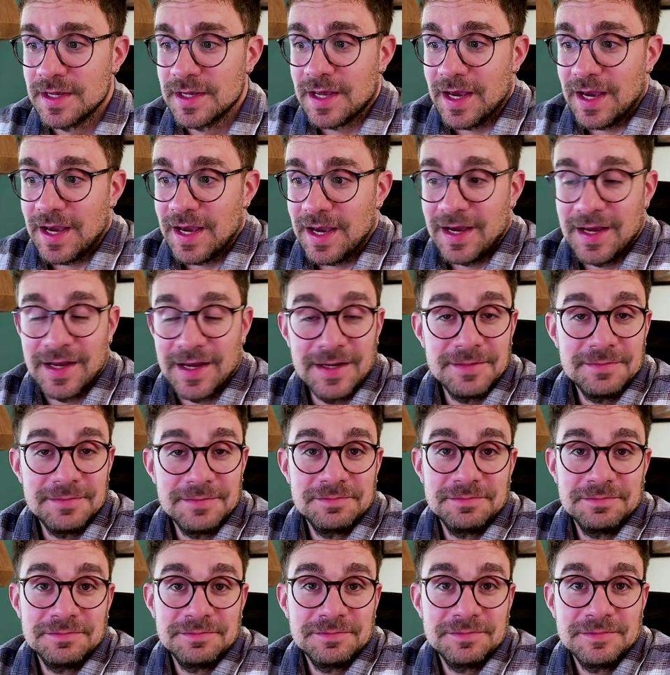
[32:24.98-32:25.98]

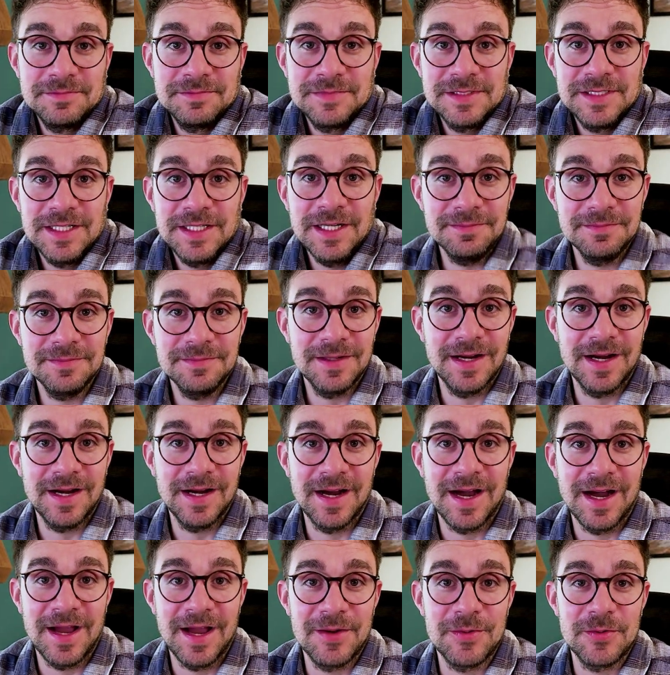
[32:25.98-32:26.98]
And yeah,
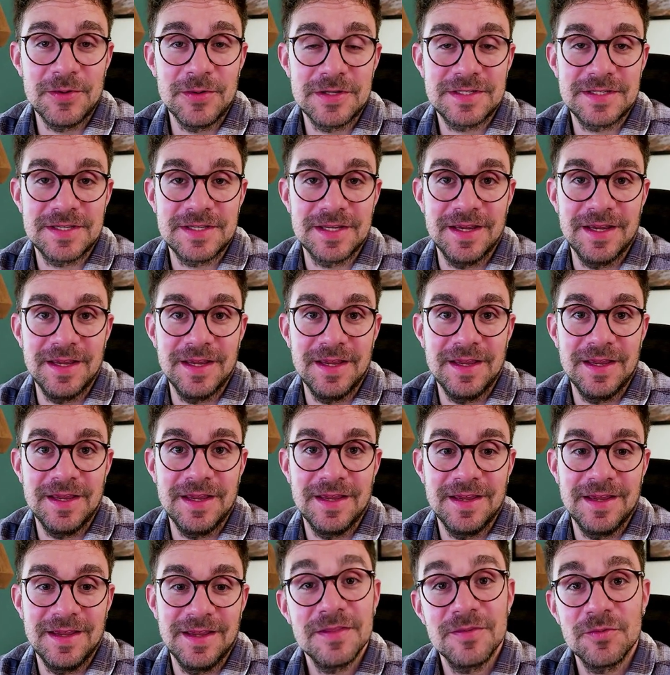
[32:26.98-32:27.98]
I would
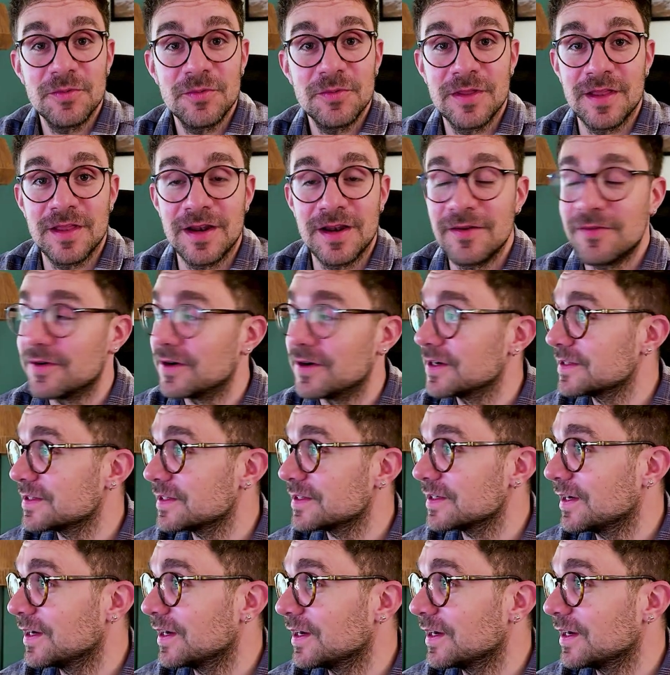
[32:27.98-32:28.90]
say we delivered